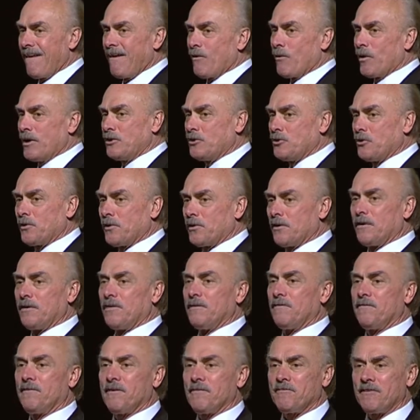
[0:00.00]
weighed 255
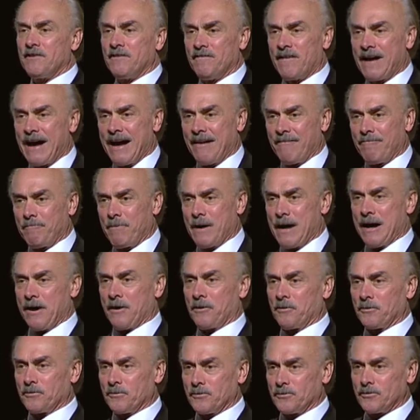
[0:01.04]

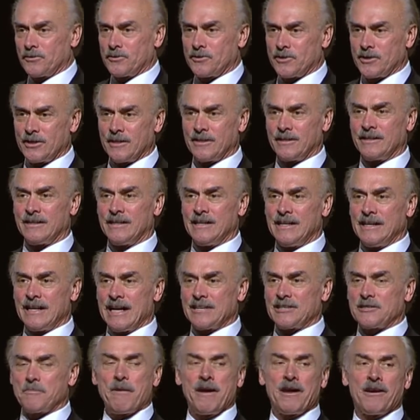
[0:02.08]
pounds.
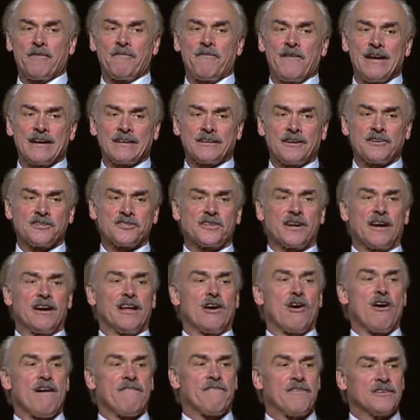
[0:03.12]
As a matter of fact, our starting
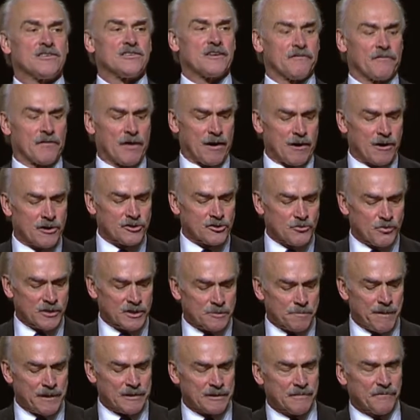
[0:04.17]
offensive guards,
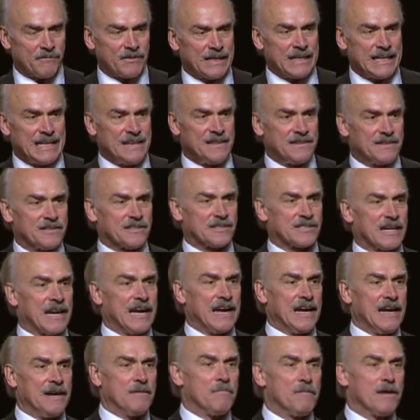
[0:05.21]
respectively, in this
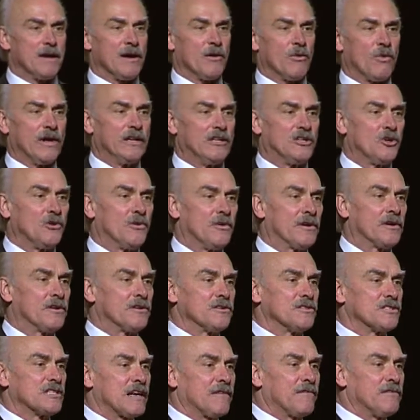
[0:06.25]
game weighed
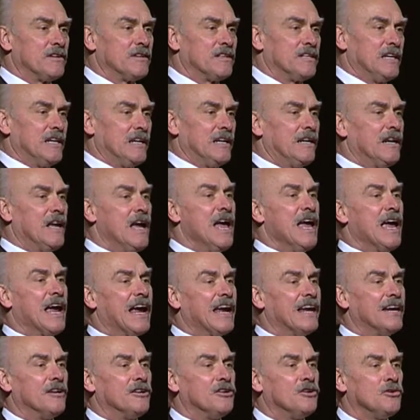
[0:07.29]
217
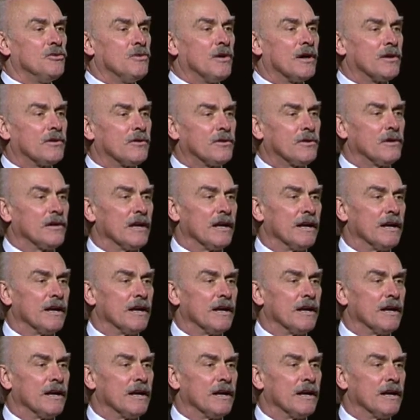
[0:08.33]
and 214